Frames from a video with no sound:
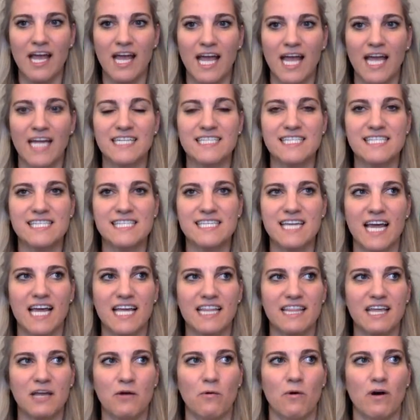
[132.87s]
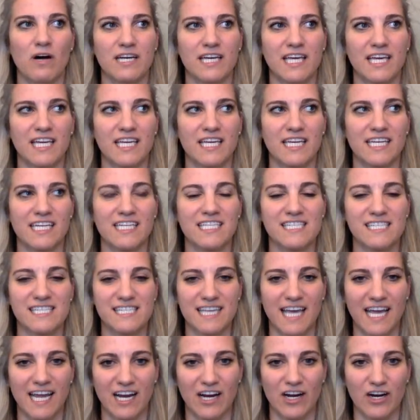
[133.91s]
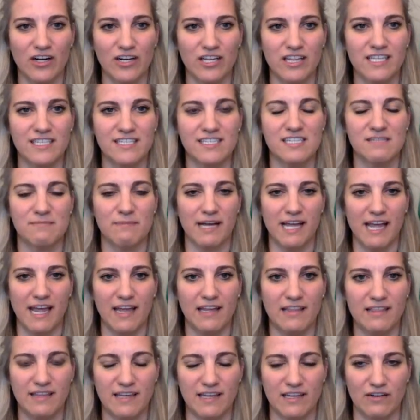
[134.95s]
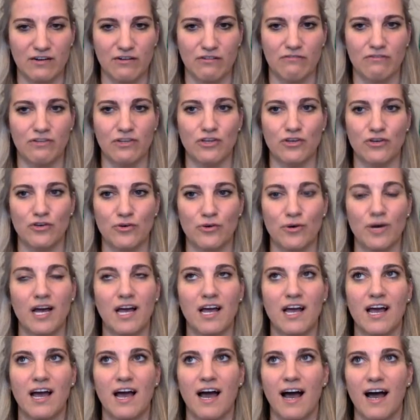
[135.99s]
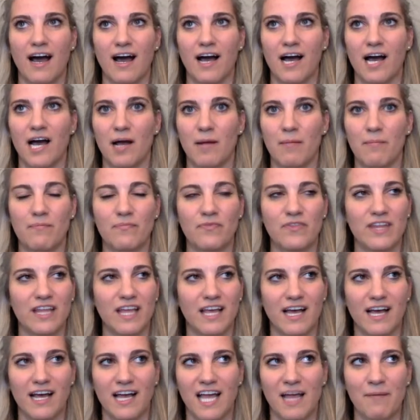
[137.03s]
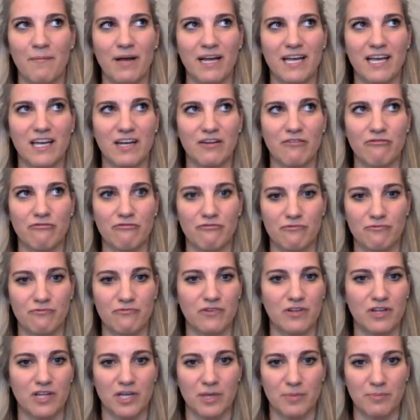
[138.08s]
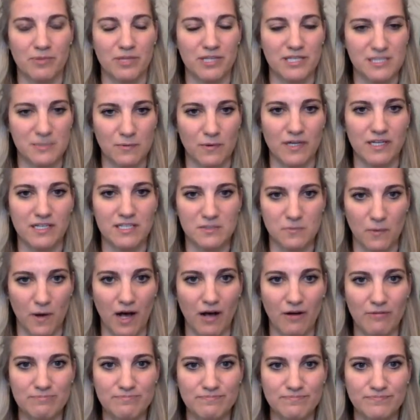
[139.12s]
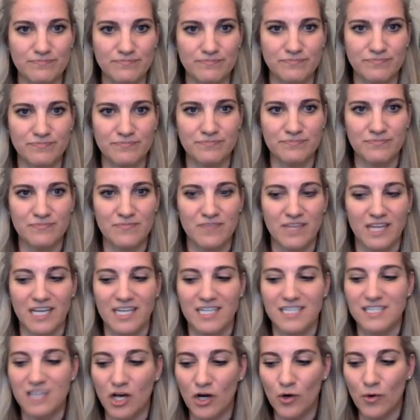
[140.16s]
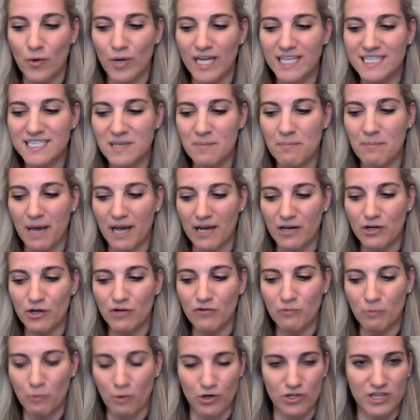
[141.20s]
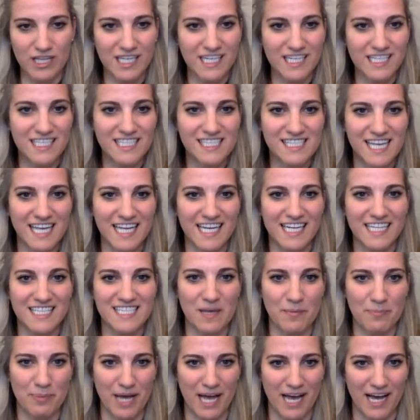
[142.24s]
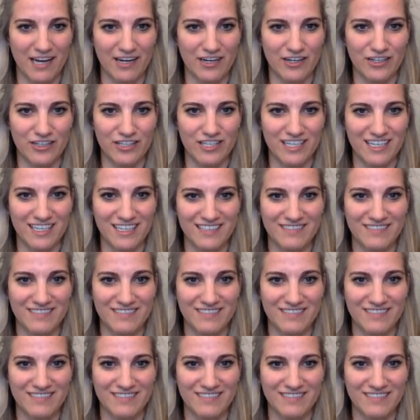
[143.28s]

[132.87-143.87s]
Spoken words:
Instead, they walk in scared. This is my eighth interview. Am I going to flub this one as well? So it's a matter of worthiness, and it's a pattern,